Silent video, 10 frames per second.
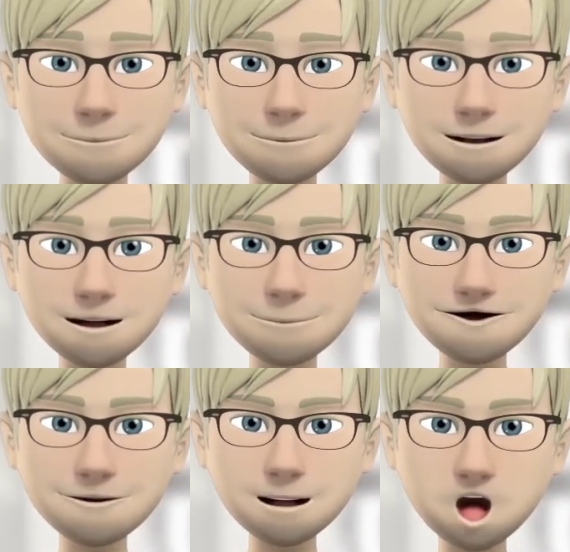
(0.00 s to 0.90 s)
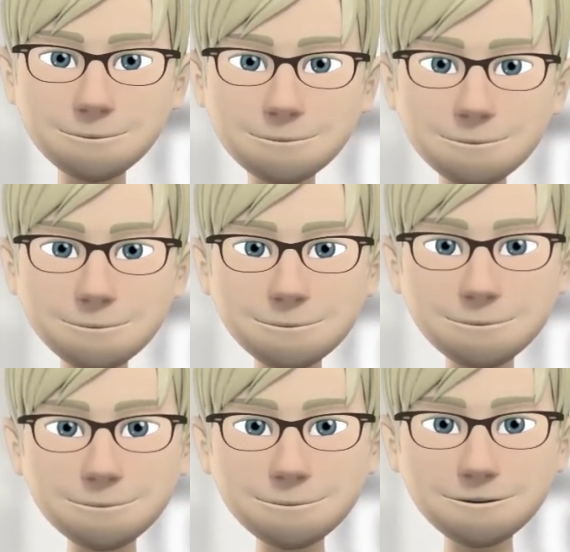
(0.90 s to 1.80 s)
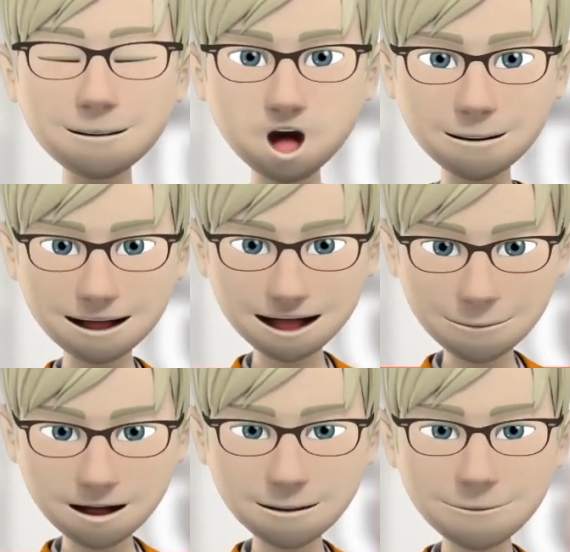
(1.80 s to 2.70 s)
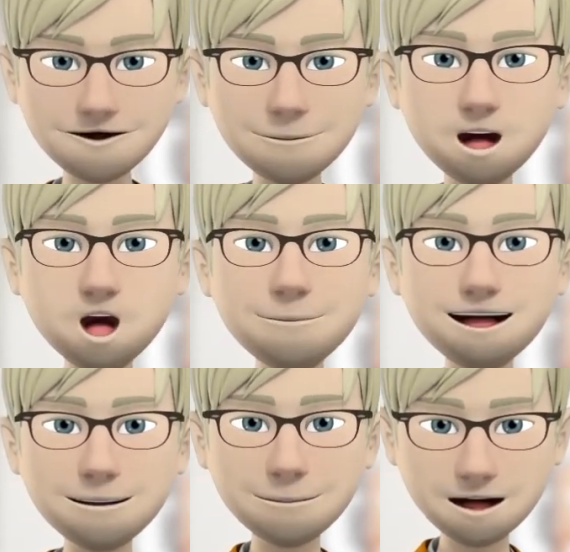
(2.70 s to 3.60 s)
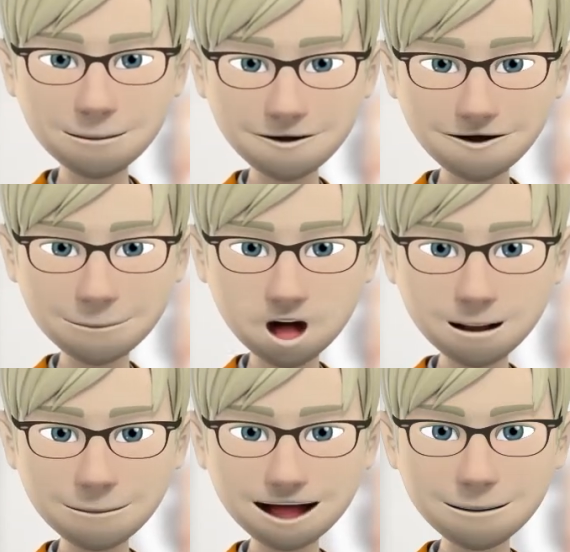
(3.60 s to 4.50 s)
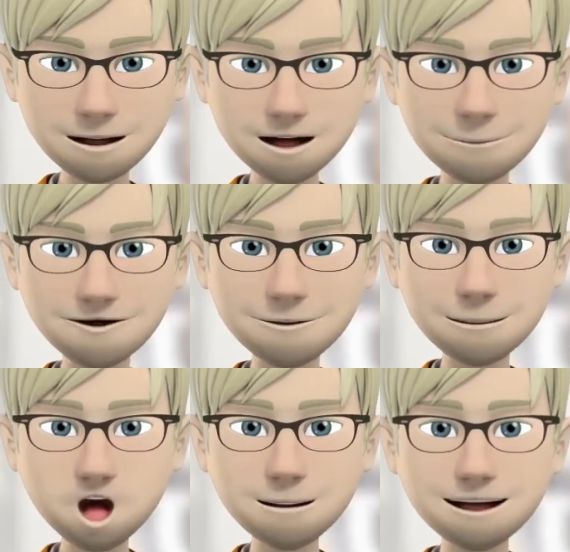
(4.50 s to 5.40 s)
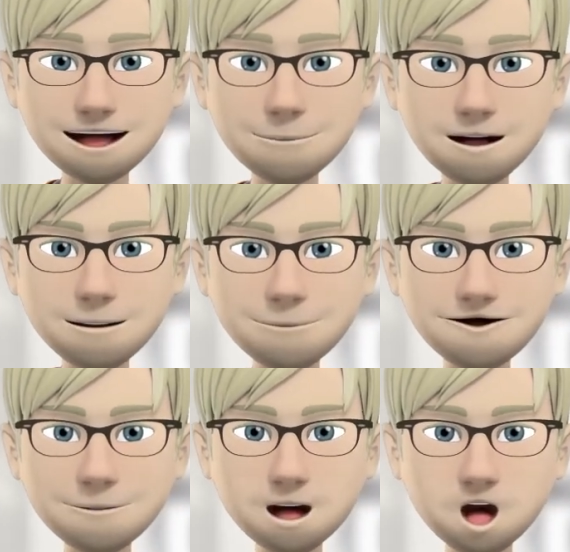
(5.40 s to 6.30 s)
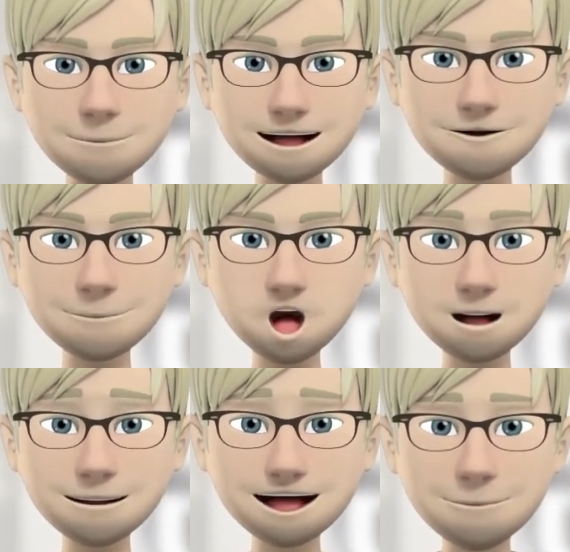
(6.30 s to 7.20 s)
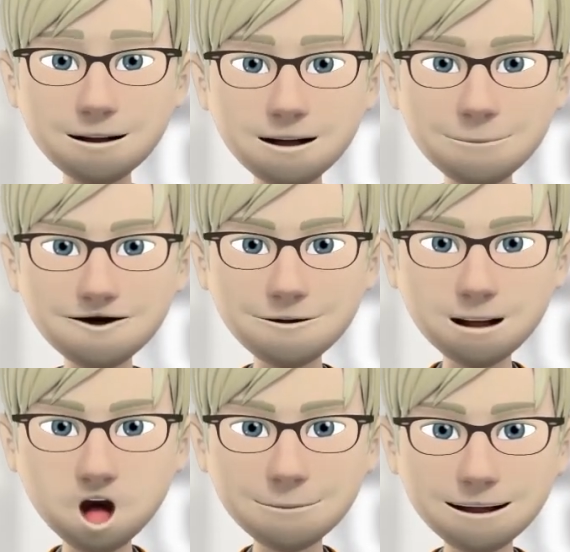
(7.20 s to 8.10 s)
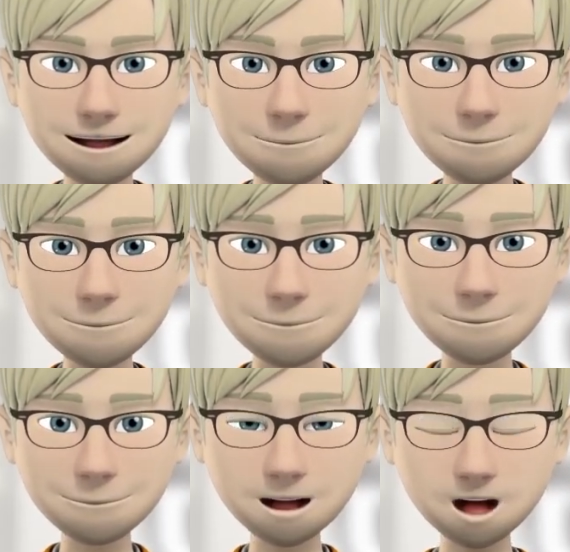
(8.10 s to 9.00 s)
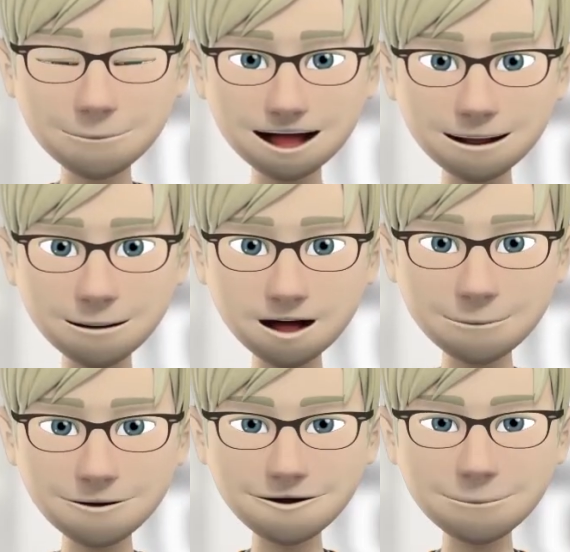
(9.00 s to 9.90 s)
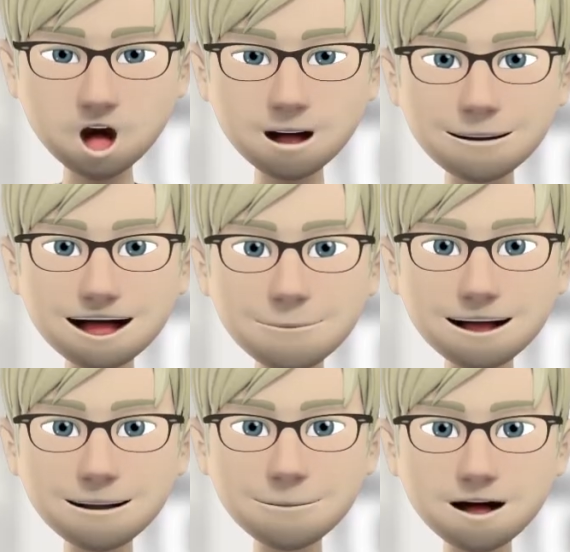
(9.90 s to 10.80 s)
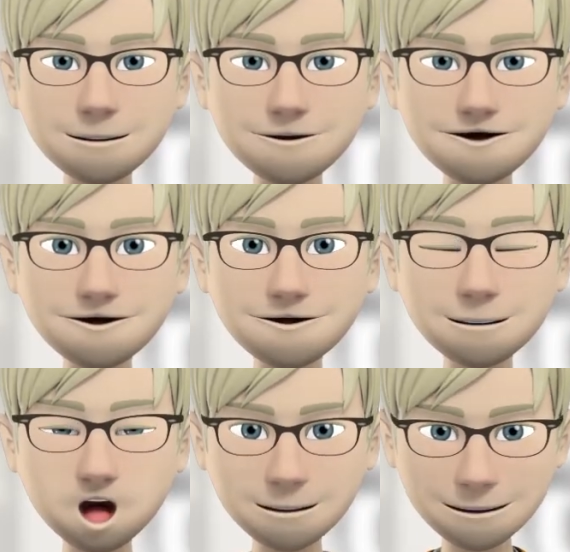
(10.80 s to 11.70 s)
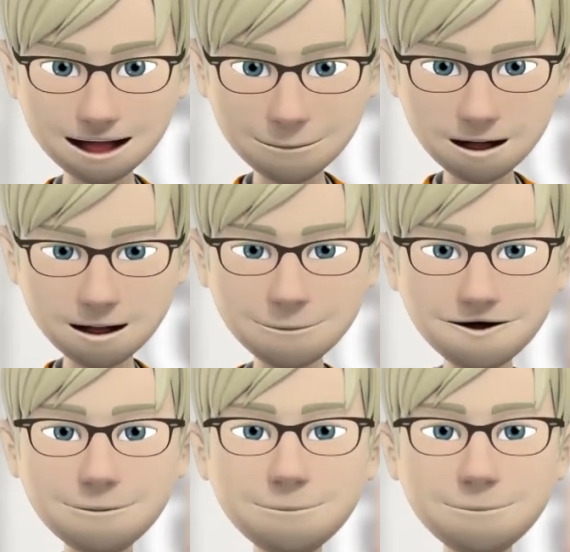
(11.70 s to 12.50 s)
AVR. The AVR system, which is widely used in the market, limits these oscillations to approximately 5%, which allows the safe connection of most devices on the market.